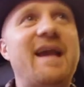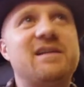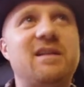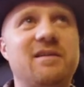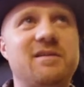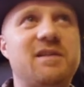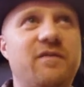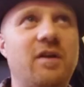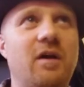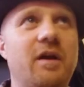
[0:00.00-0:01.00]
excellence
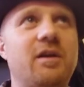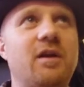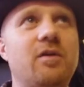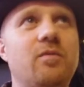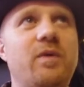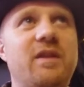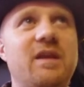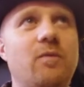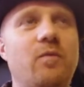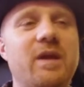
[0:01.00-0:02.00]
you like you know we're
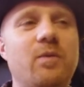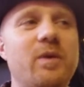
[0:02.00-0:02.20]
the we,